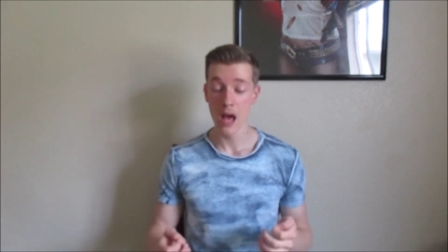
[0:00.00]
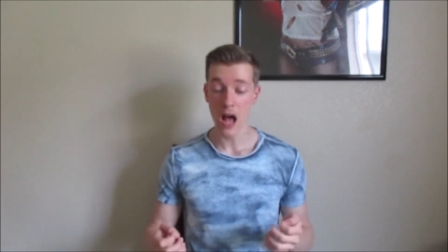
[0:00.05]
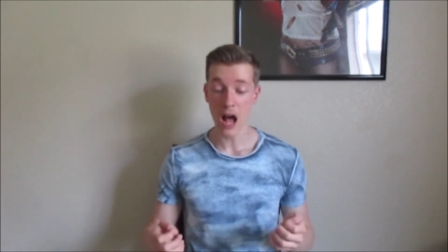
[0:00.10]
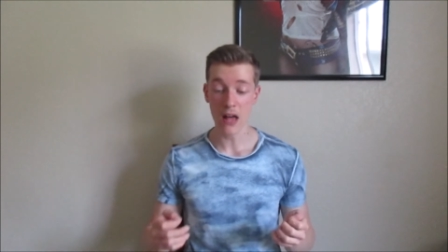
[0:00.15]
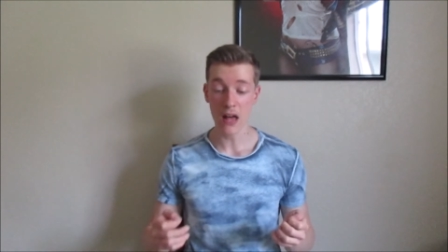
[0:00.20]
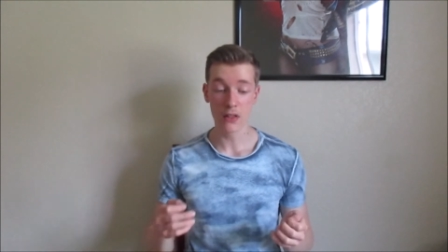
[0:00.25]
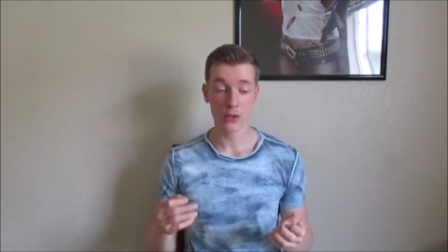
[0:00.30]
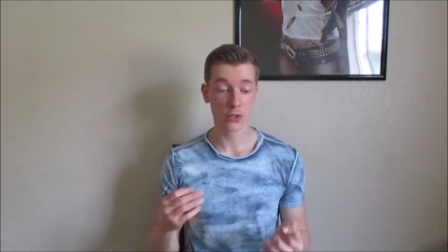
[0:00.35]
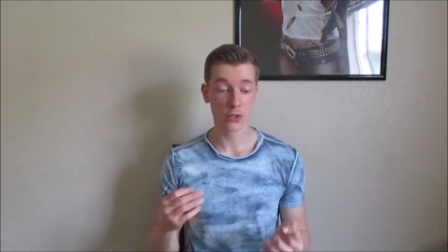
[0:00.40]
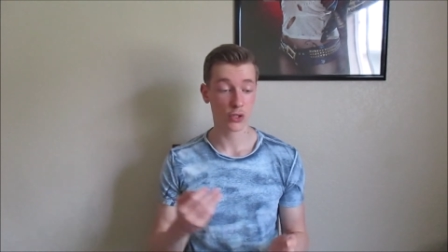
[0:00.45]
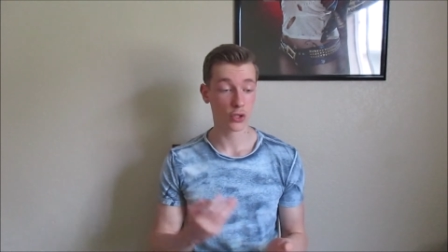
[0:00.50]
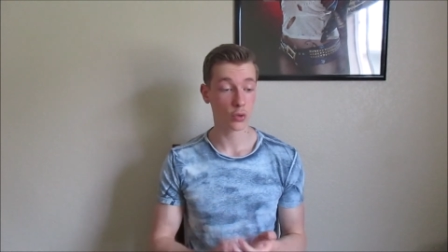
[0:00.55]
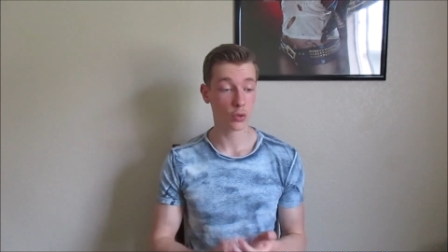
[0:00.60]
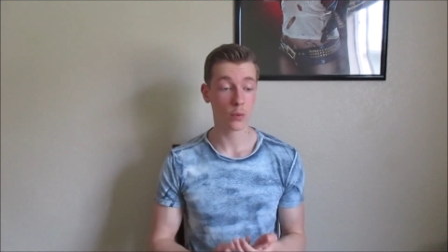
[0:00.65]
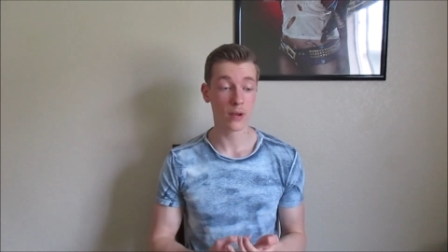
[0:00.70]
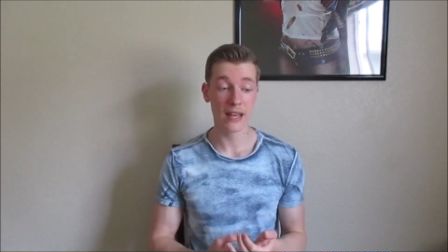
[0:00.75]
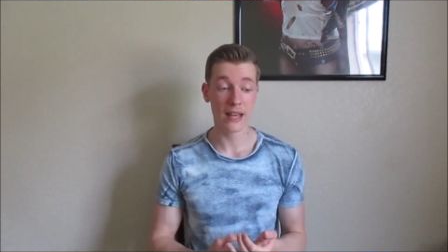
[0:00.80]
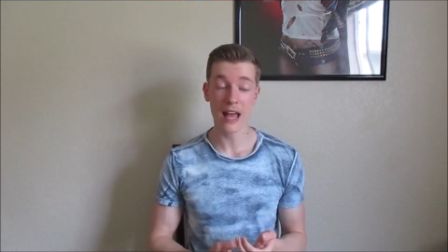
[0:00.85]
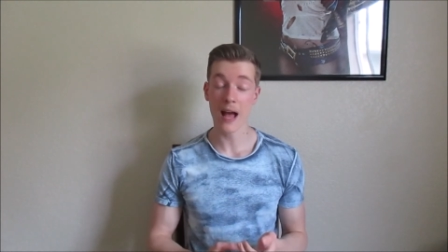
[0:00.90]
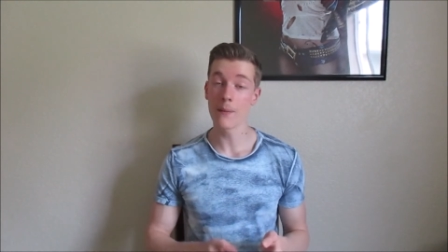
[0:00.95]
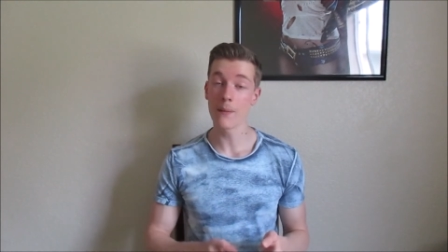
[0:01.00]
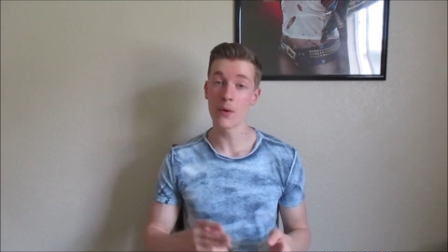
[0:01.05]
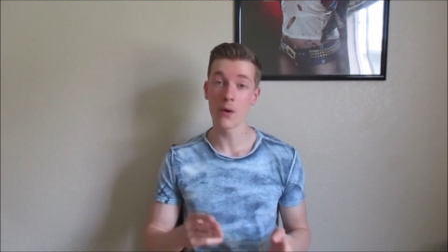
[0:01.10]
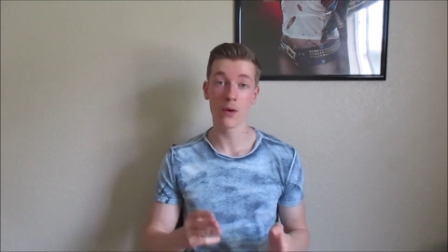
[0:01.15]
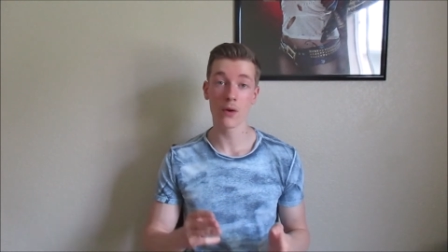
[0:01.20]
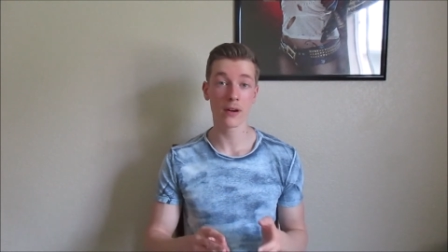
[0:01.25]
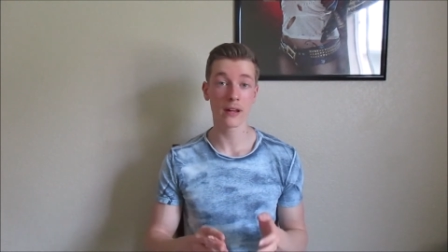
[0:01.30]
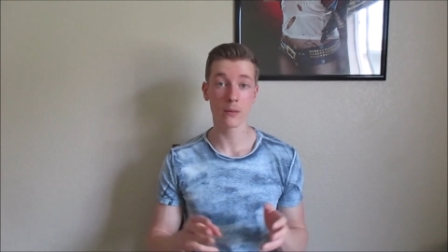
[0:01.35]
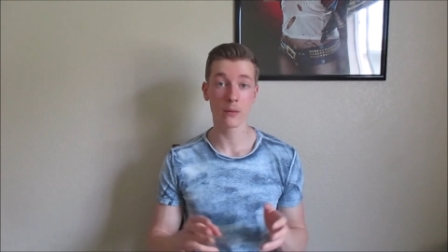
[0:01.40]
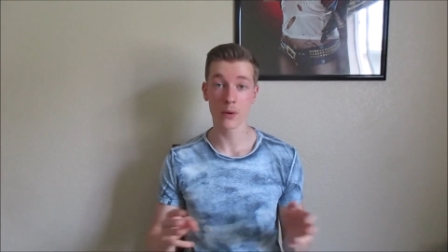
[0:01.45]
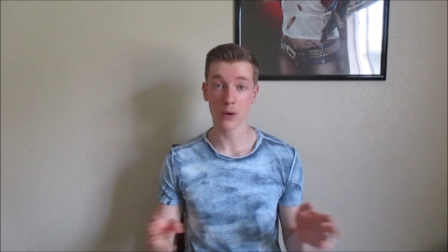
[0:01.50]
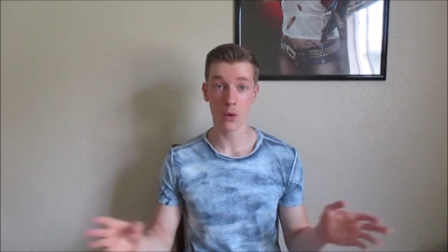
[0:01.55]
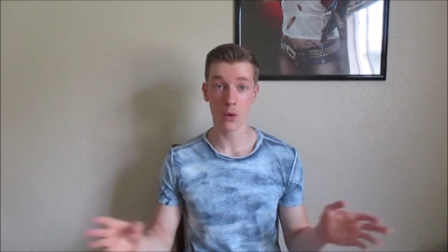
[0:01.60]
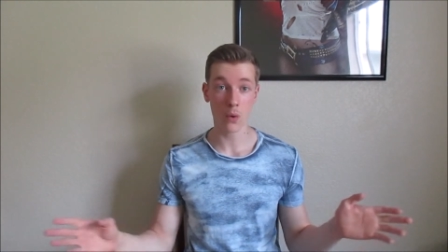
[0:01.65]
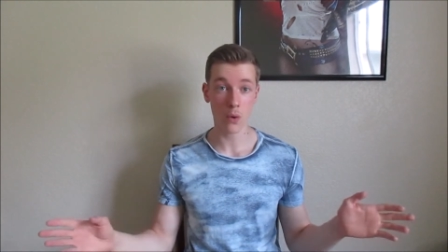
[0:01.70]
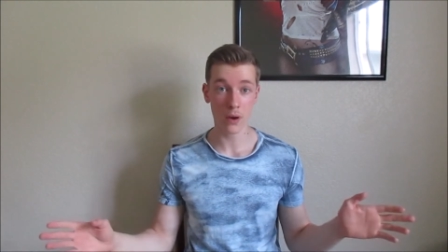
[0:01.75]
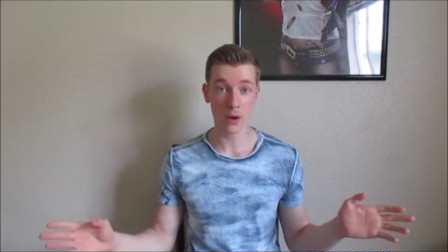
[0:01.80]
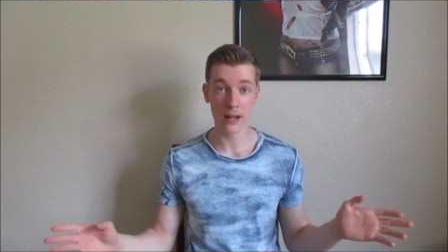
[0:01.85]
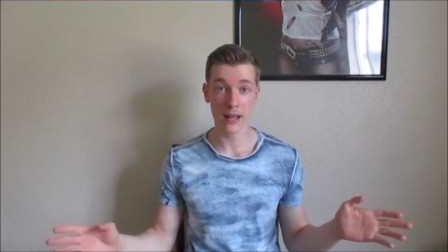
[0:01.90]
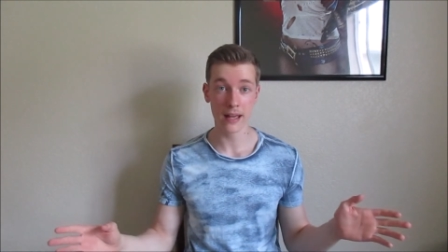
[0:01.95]
Uh, there's three I'm already
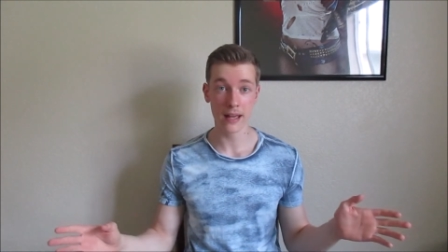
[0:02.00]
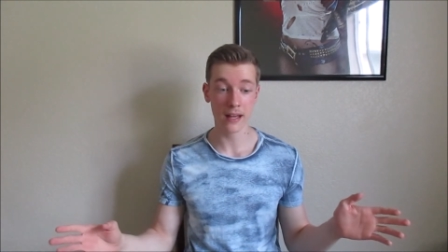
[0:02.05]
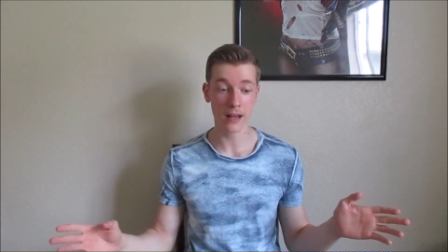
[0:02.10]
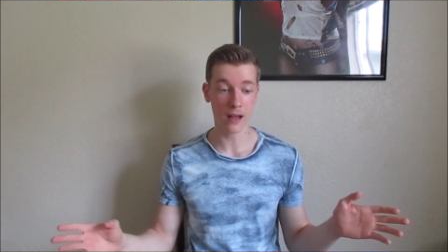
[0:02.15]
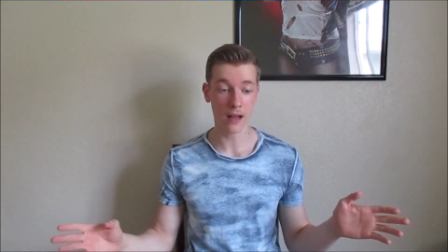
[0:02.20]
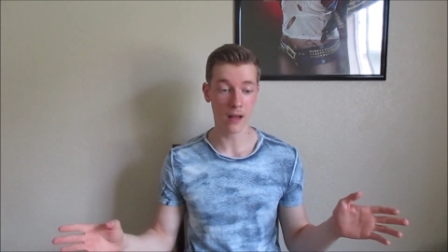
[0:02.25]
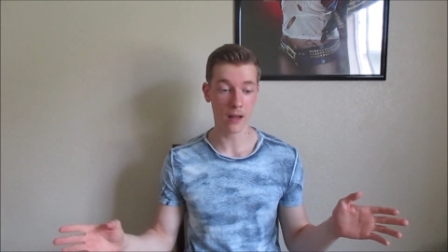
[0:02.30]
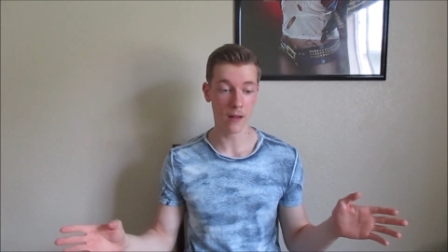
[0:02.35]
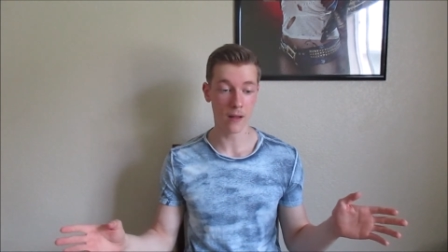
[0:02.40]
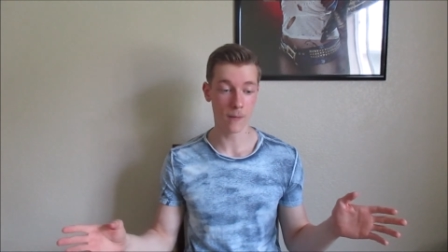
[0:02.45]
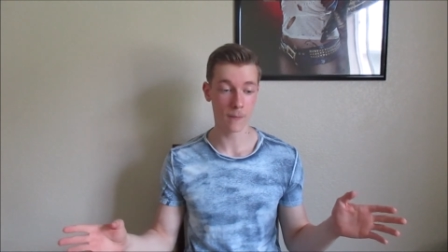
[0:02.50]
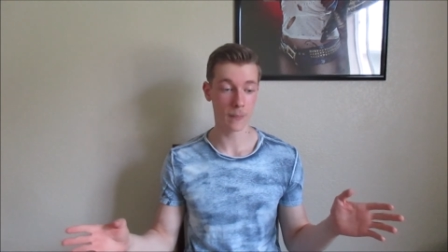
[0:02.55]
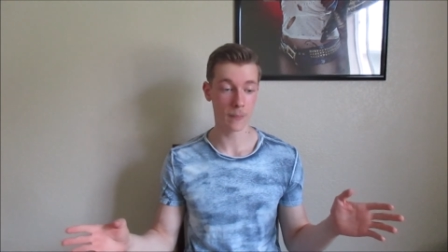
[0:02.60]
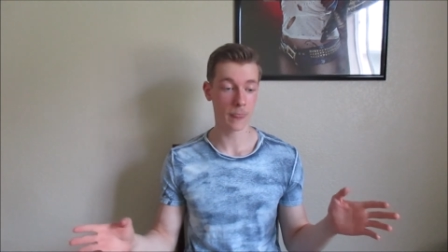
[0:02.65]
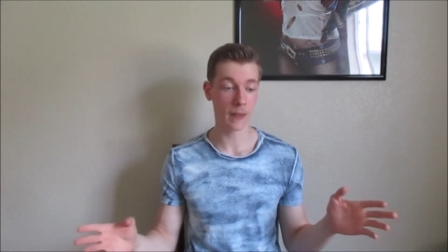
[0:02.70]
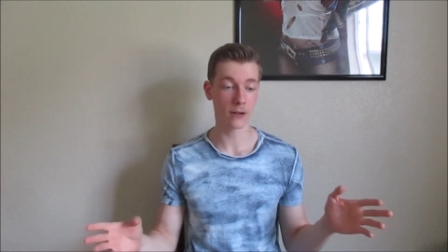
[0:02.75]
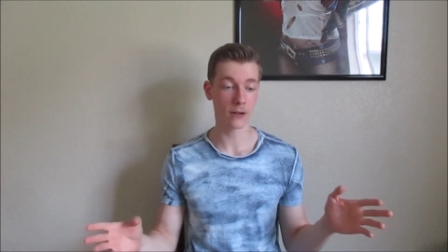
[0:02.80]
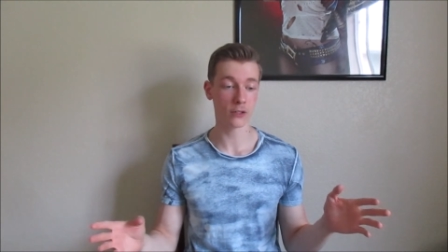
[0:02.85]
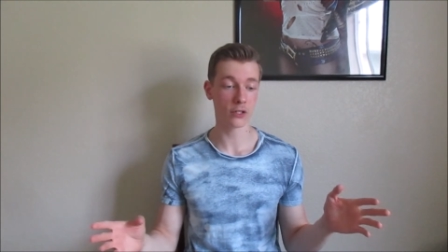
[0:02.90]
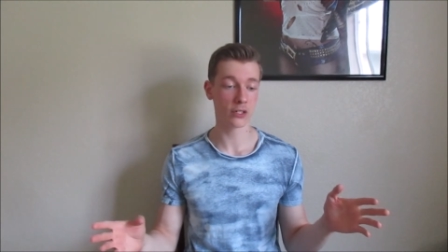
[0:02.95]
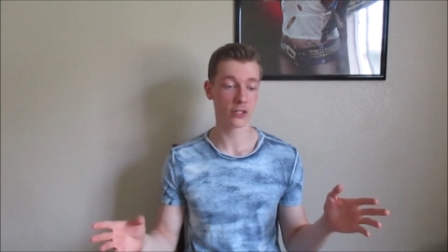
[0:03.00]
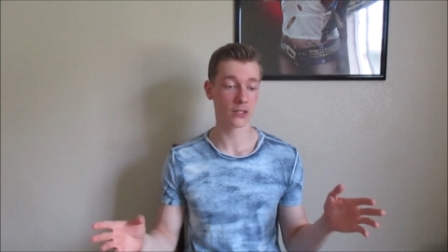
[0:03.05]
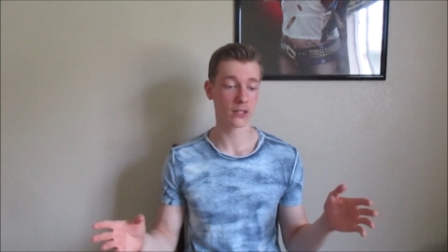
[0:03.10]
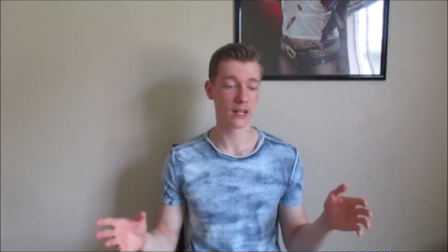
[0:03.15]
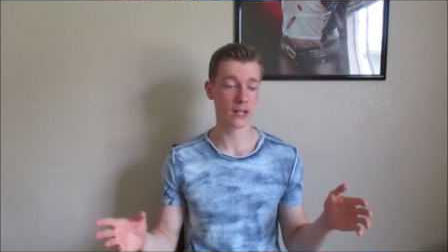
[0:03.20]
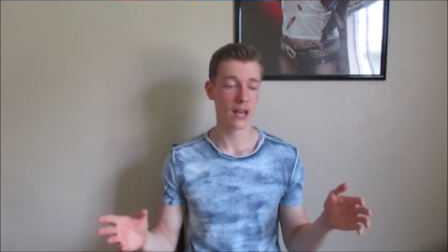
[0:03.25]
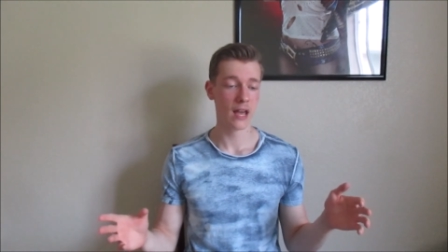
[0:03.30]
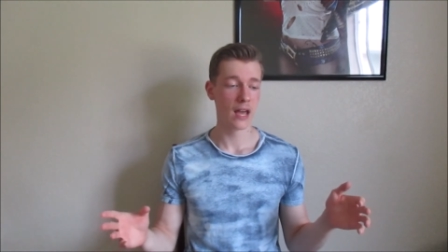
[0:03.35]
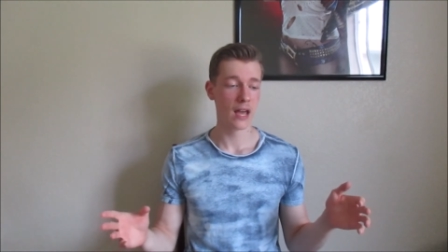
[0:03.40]
recording. Um, they're just,